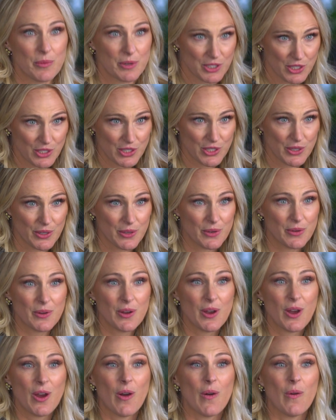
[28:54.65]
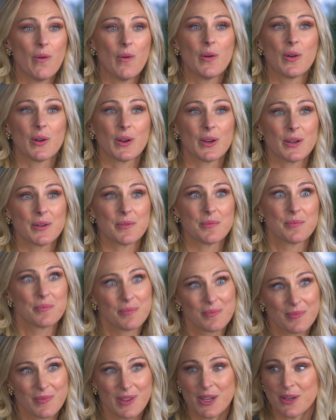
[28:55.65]
know what to do, or
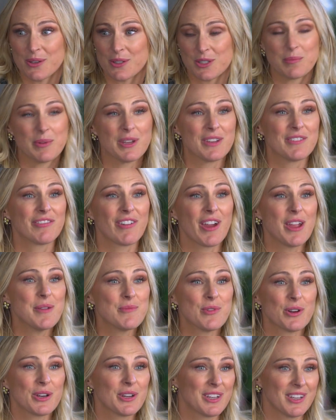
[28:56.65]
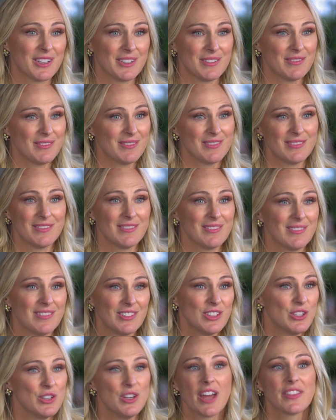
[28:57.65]
here's a big it. Framework and
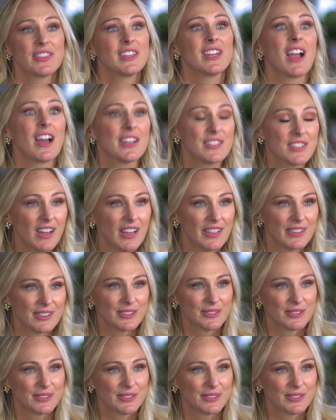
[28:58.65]
you nothing got done.